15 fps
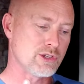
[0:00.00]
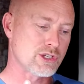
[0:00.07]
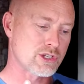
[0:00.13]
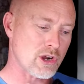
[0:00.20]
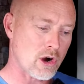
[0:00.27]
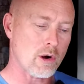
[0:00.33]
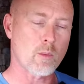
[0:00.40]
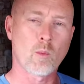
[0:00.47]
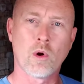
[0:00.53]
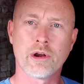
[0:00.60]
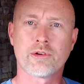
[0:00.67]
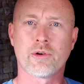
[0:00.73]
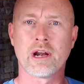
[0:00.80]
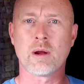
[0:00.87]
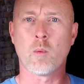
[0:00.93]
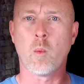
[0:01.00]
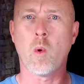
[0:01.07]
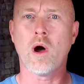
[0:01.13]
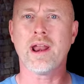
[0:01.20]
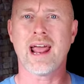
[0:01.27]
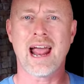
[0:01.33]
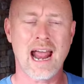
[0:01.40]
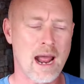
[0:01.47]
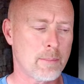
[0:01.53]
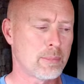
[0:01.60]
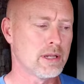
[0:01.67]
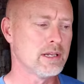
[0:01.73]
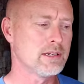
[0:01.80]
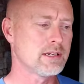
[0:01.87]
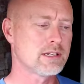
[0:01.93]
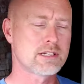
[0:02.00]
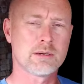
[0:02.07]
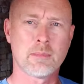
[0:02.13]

You start wondering what happened